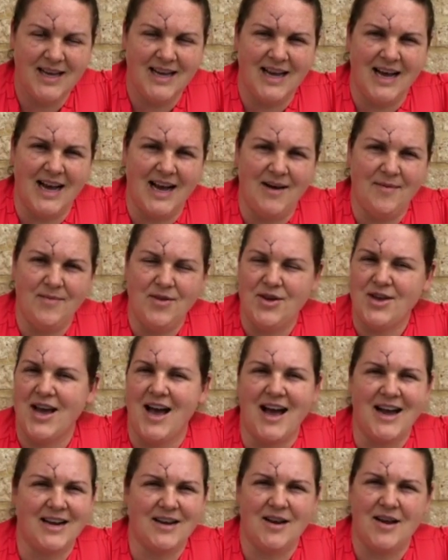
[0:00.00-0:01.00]
You
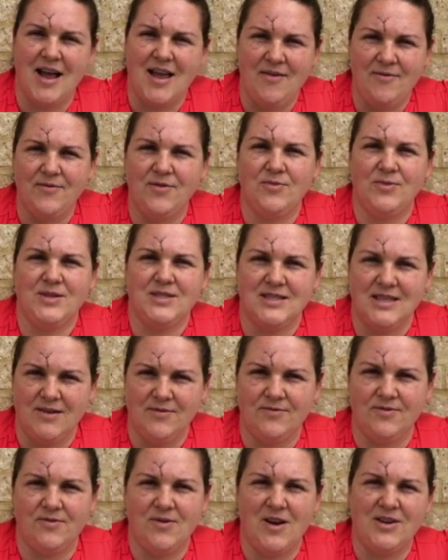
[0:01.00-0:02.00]
can't influence the
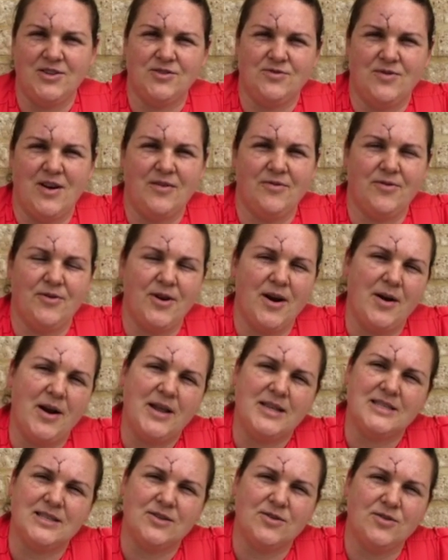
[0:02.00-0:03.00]
inflation rate for it. And
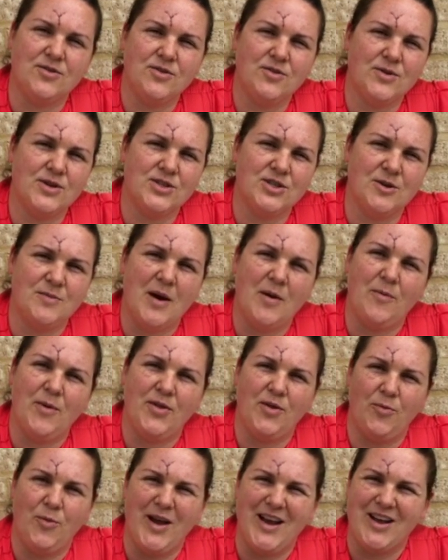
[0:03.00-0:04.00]
it's a good question about
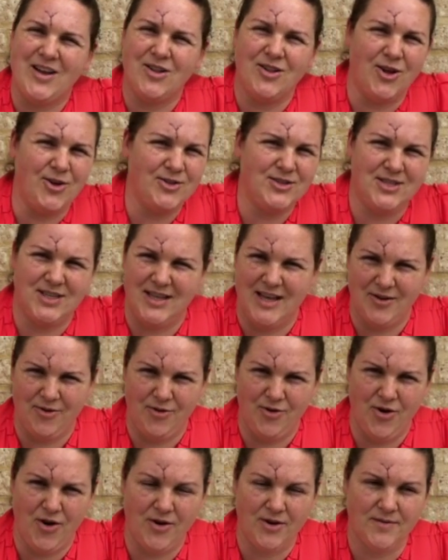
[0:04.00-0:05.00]
whether we're close to that or
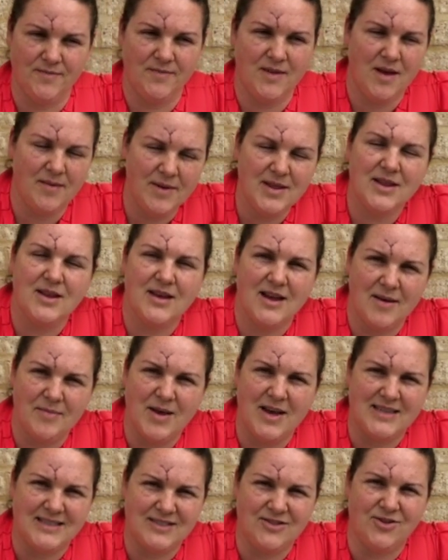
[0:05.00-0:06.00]
not. I mean, the RBA
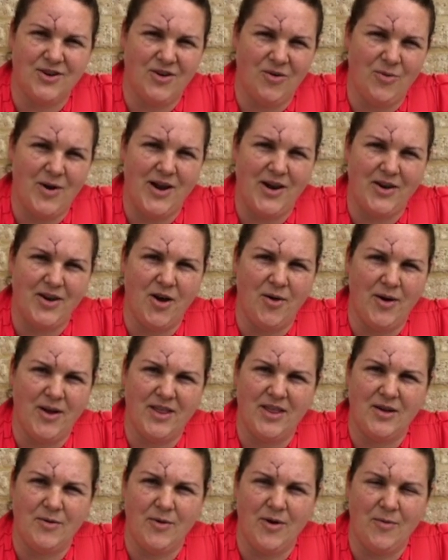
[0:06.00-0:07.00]
has still got a way to go. I
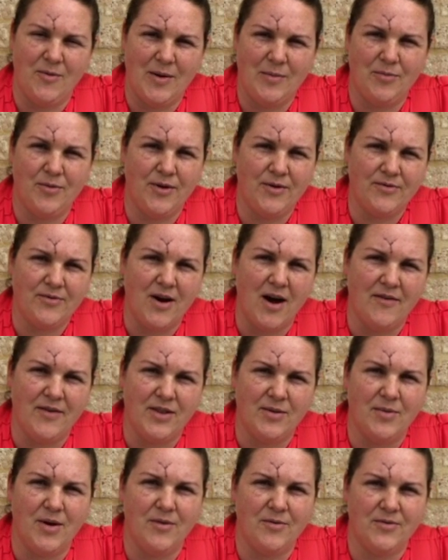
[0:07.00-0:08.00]
think we're at 1.5 at
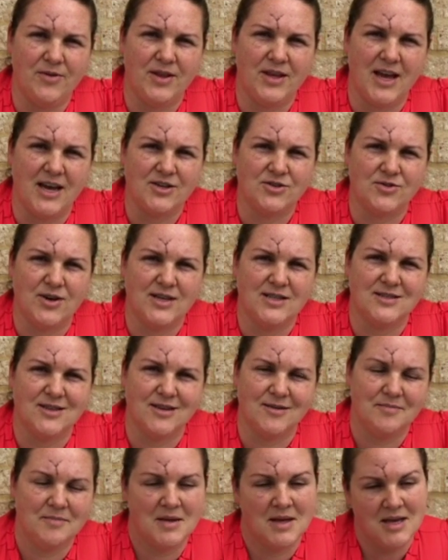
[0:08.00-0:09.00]
the moment for the cash rate,
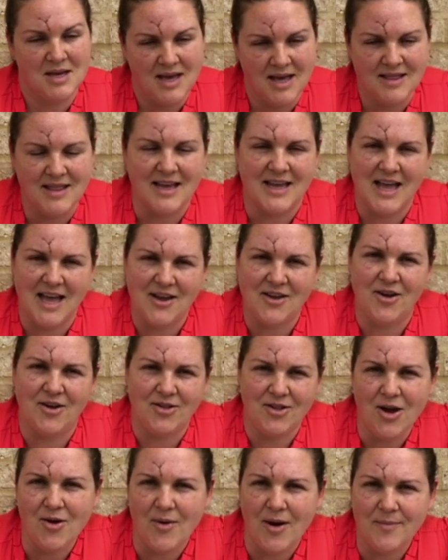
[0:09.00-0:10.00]
so they can go
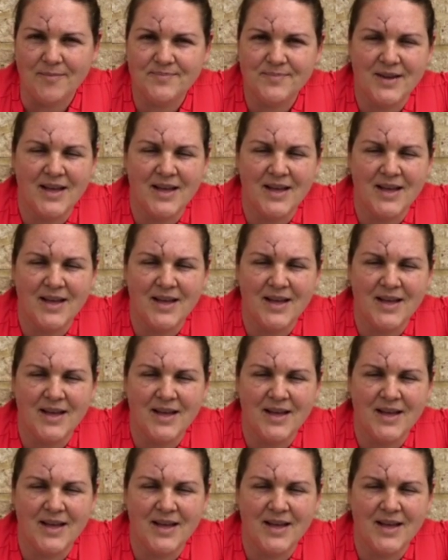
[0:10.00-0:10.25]
lower.